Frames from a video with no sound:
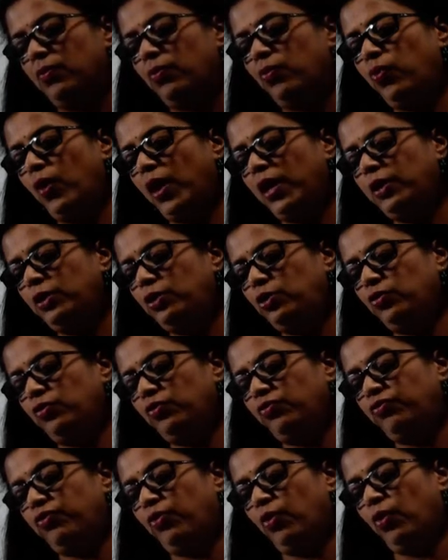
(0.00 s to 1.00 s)
1 to
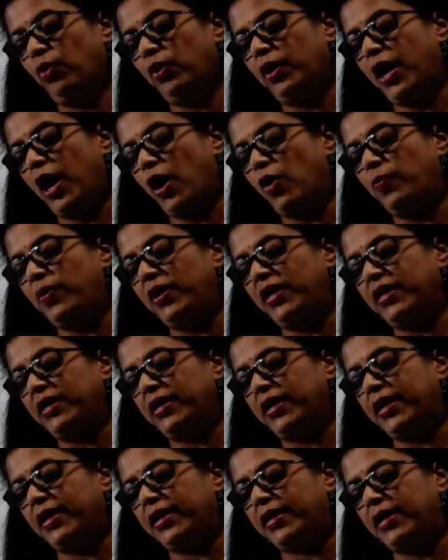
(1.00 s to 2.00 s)
4 have been
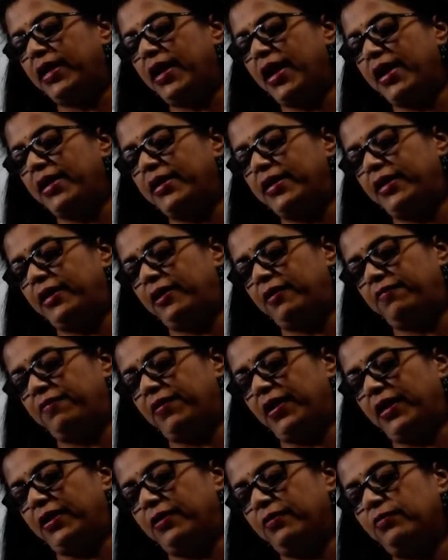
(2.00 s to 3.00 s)
correctly
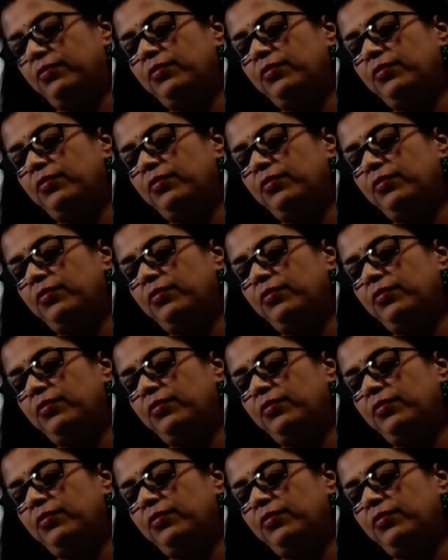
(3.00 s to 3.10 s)
identified.